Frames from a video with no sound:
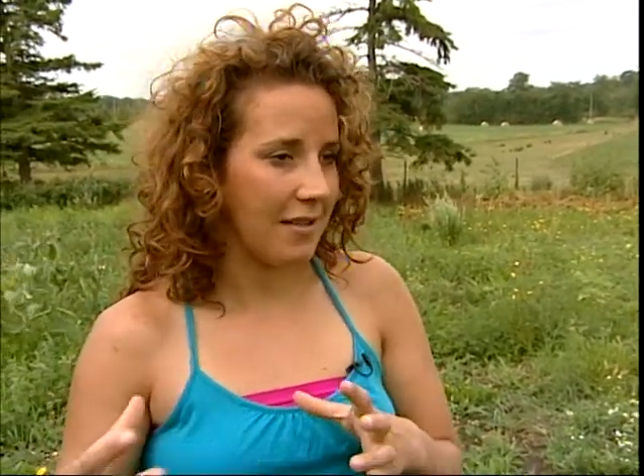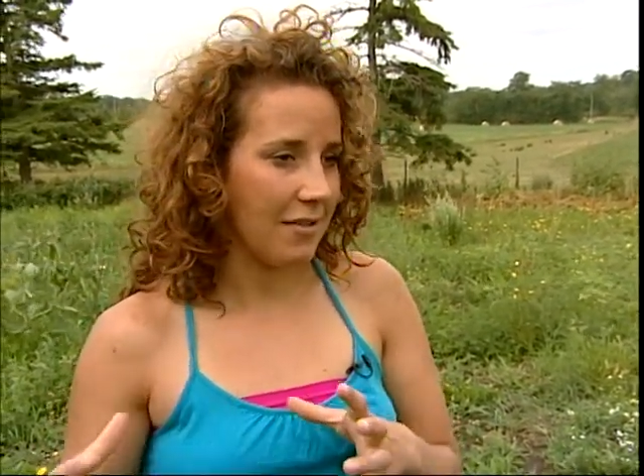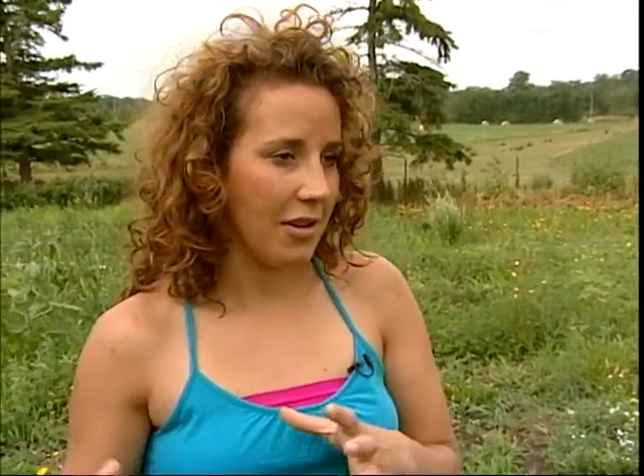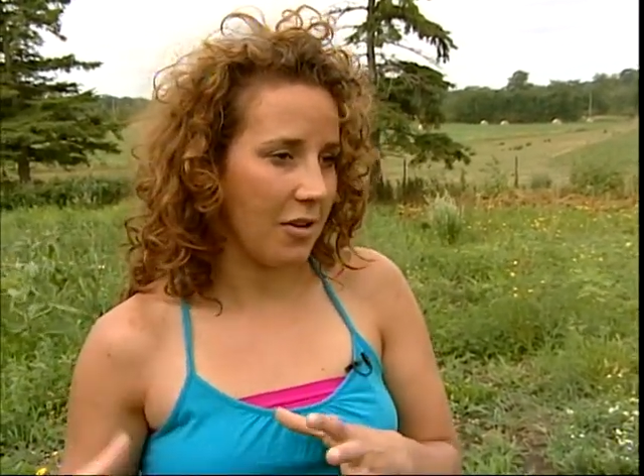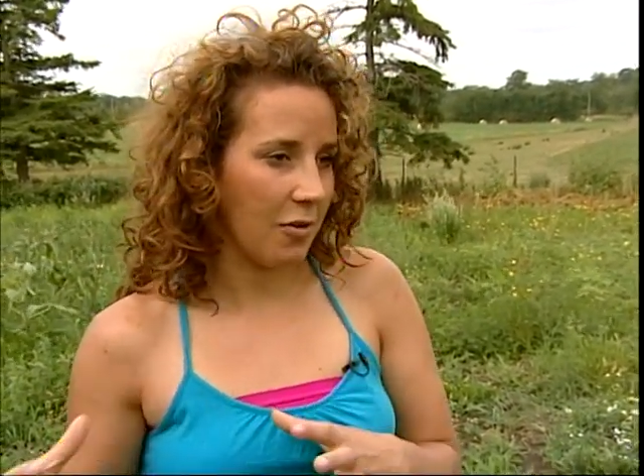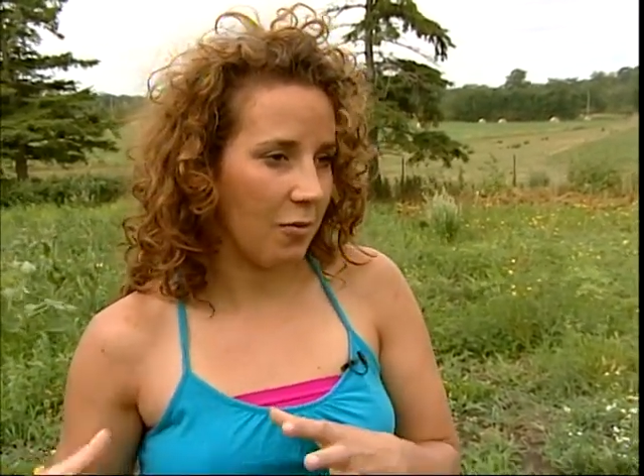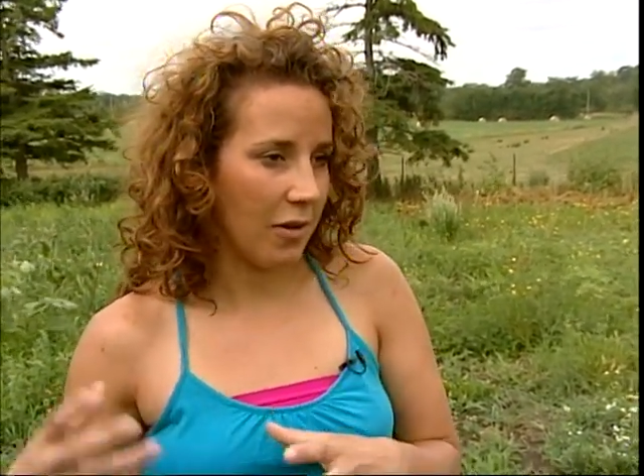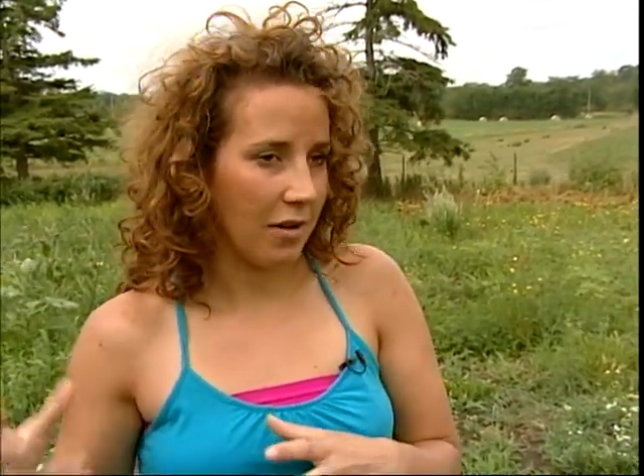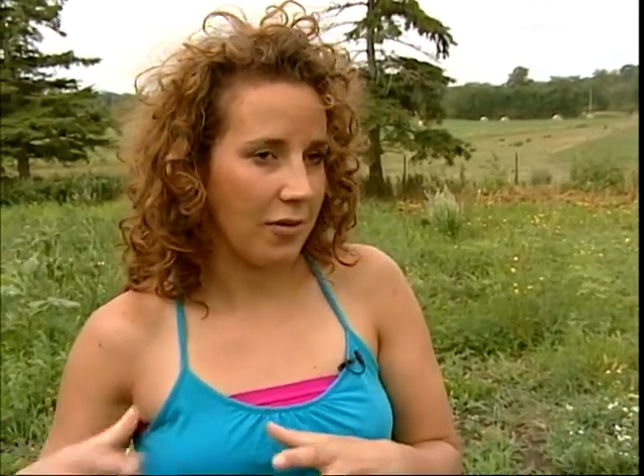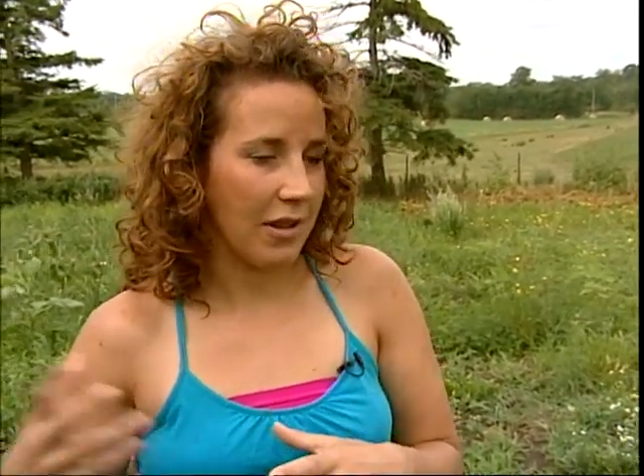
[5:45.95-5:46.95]
you know,
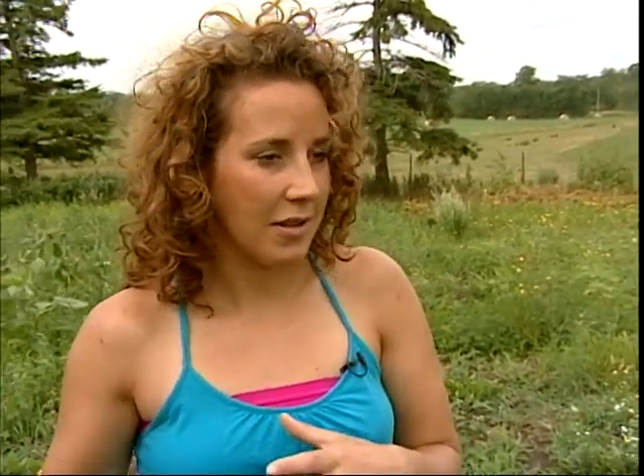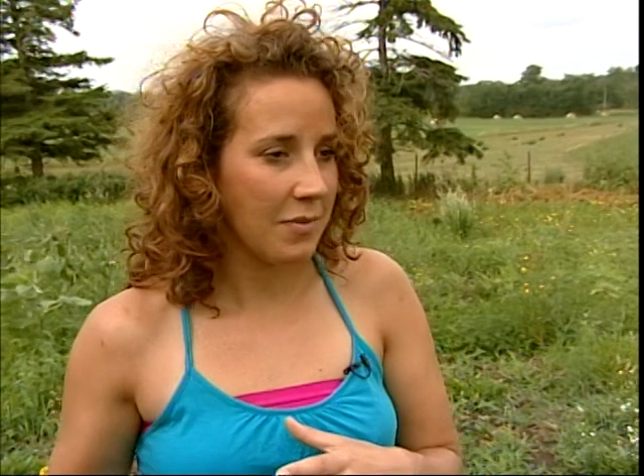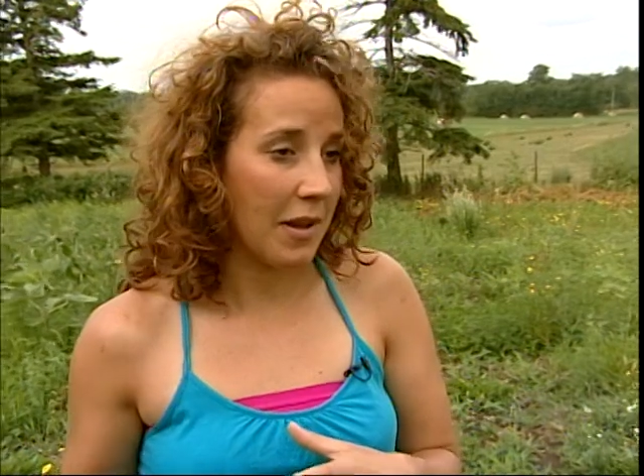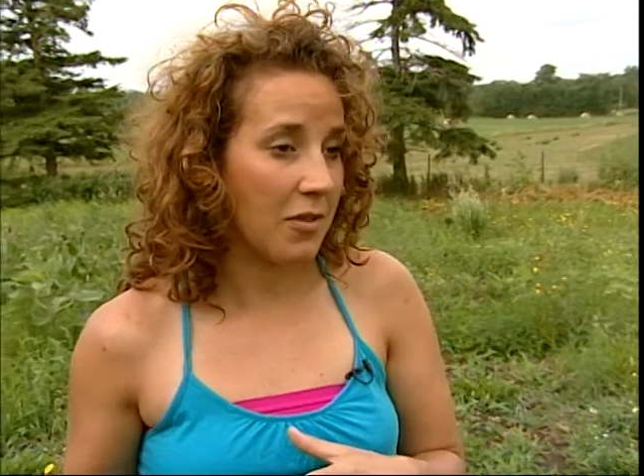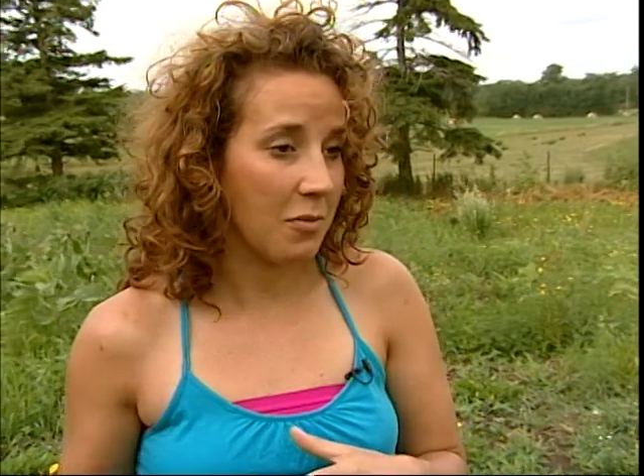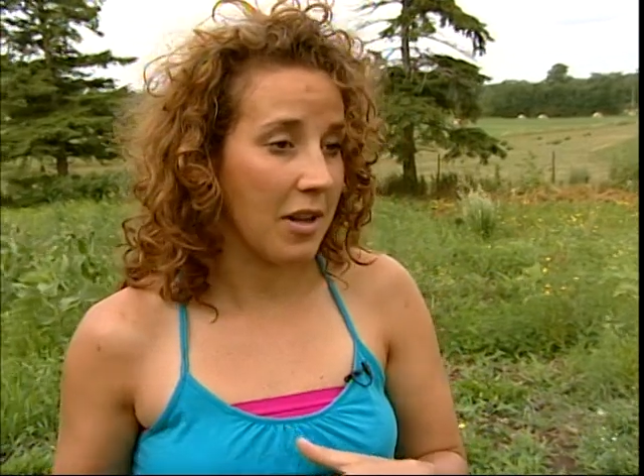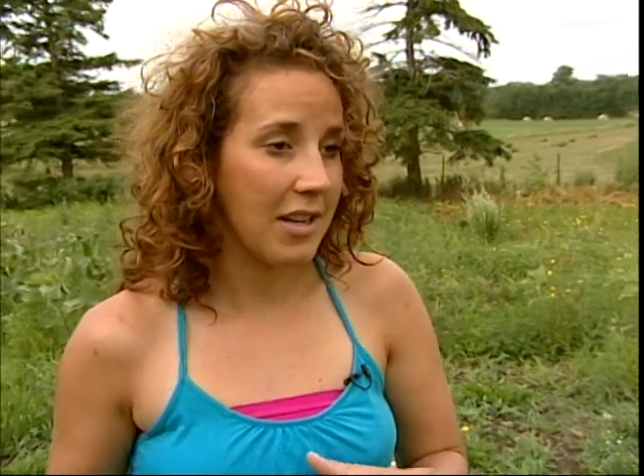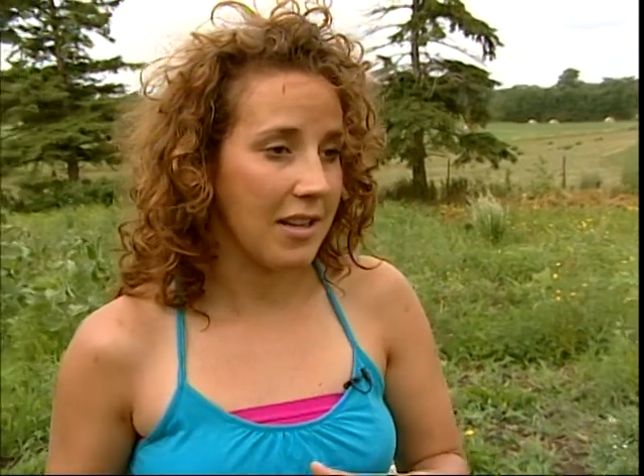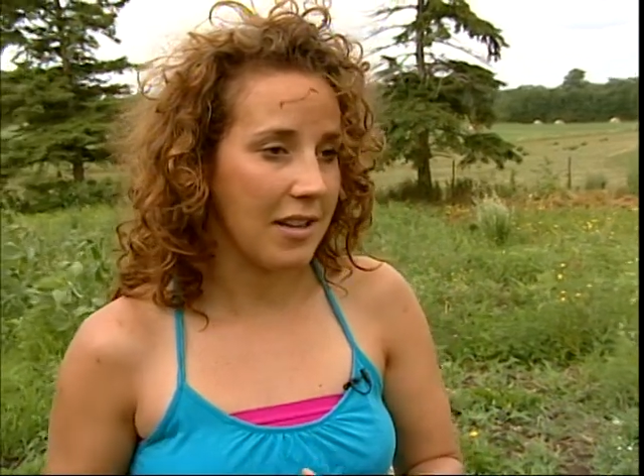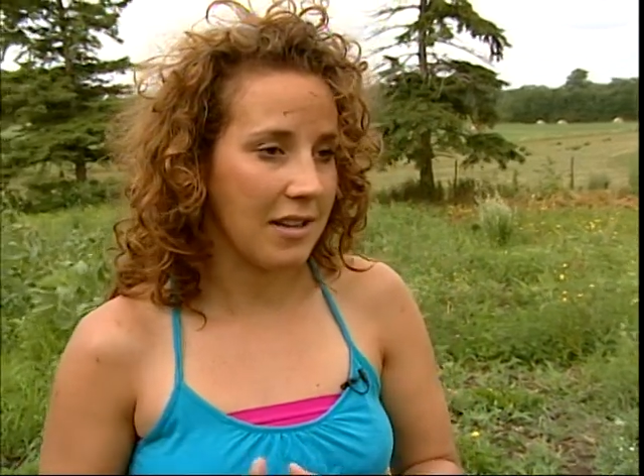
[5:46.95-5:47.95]
wherever they spend their
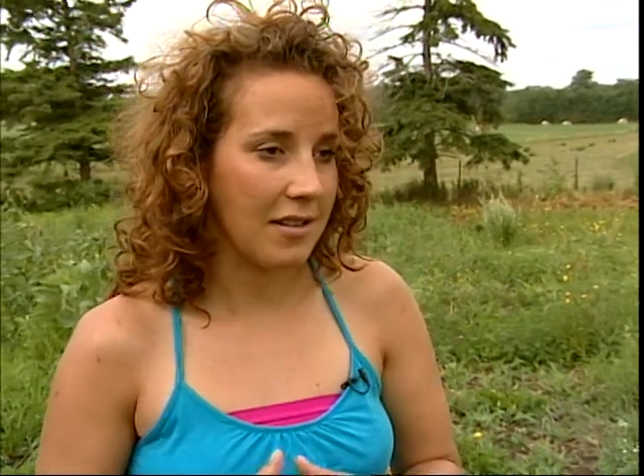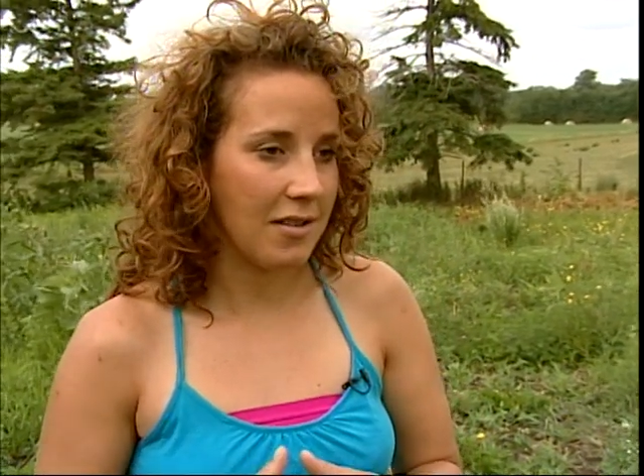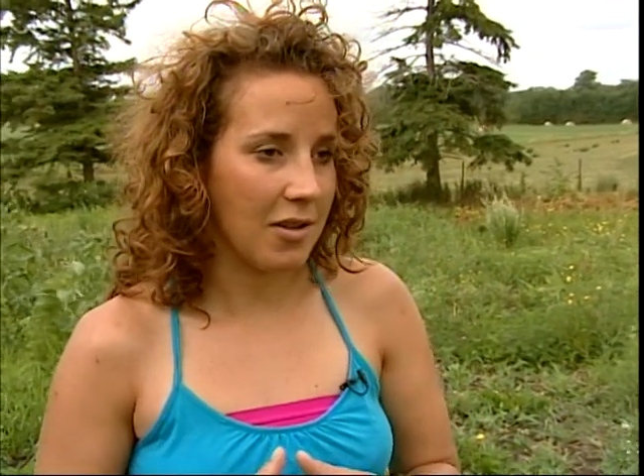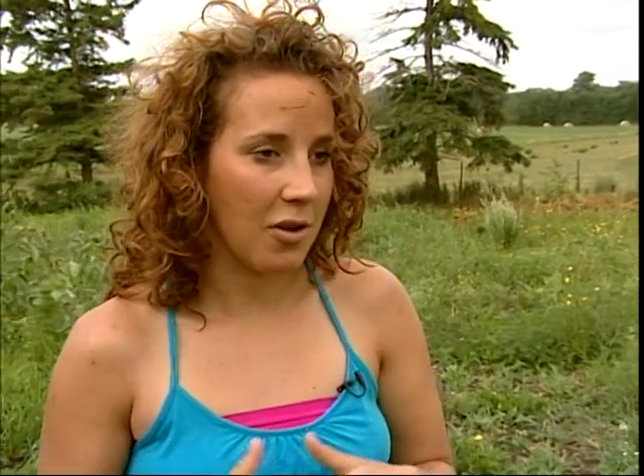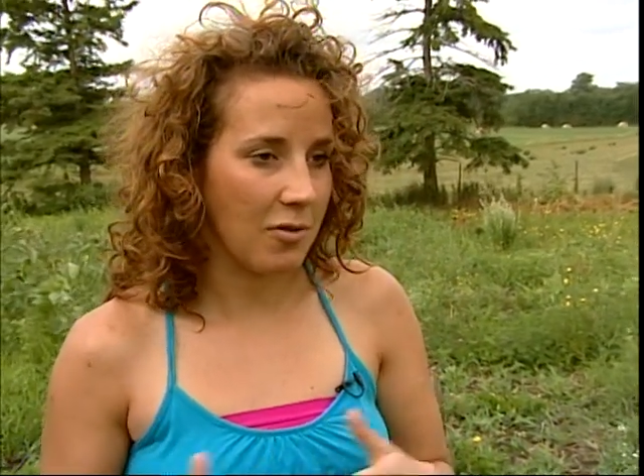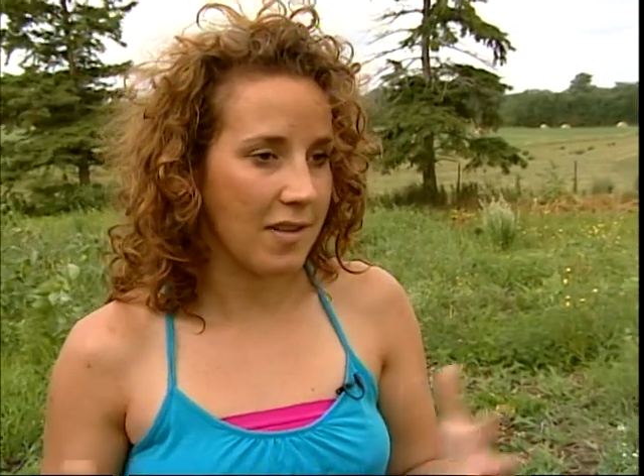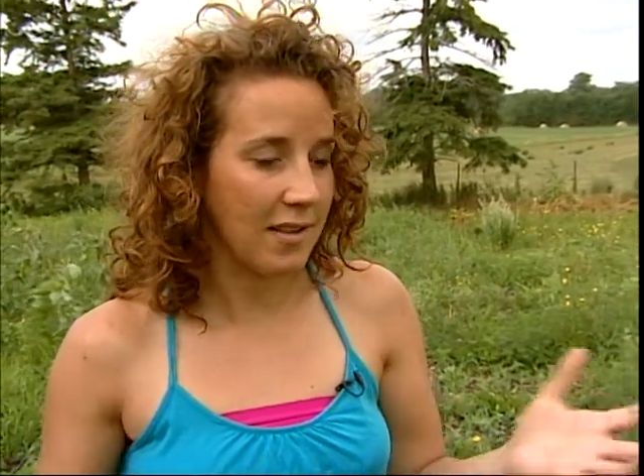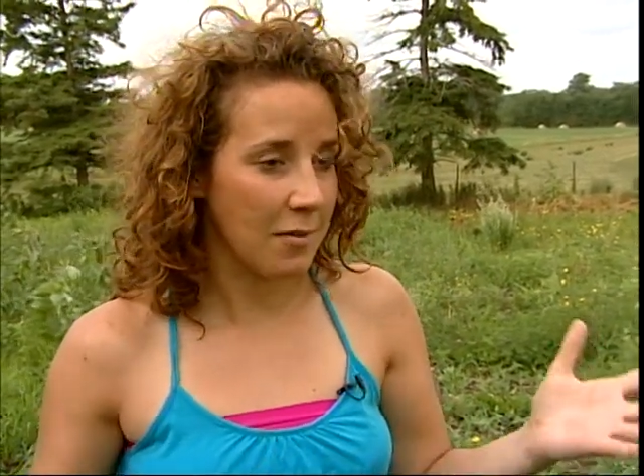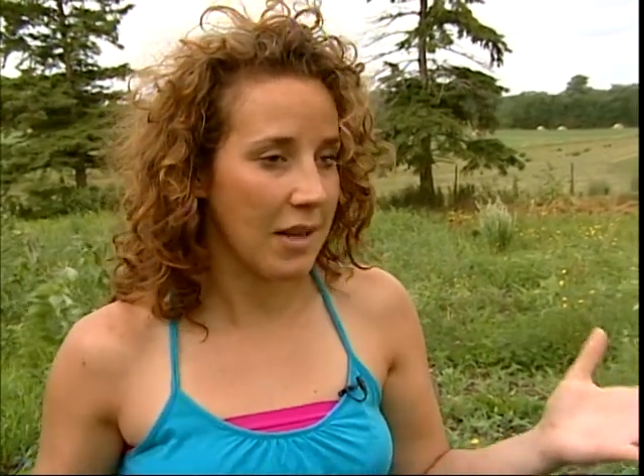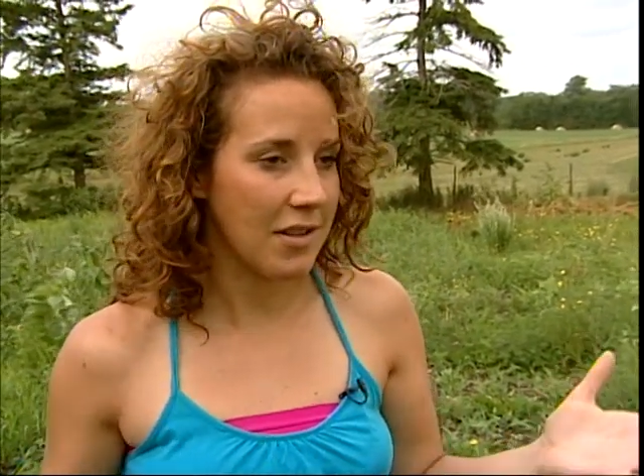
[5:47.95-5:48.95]
money, it, you know, sends
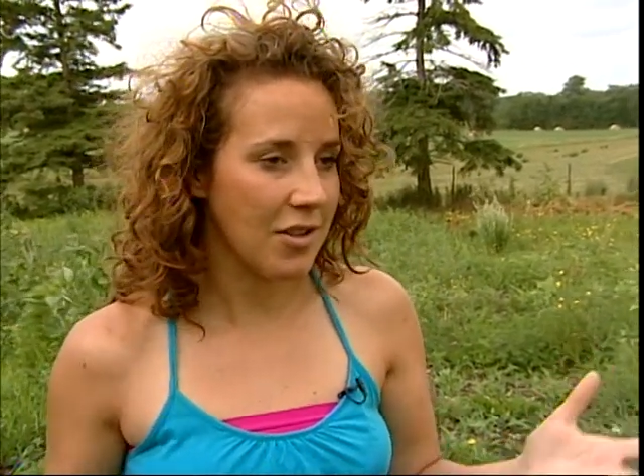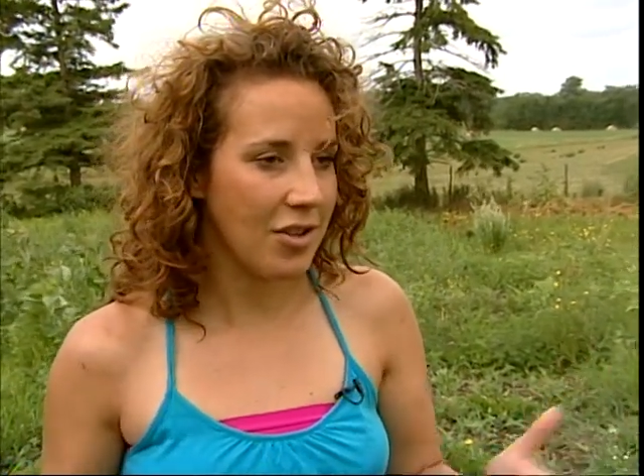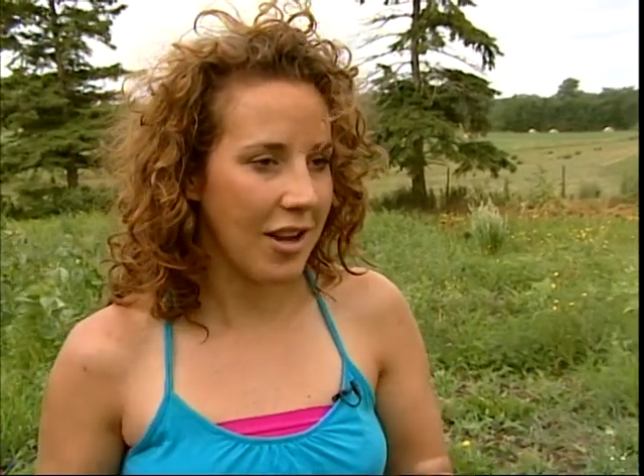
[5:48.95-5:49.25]
a message.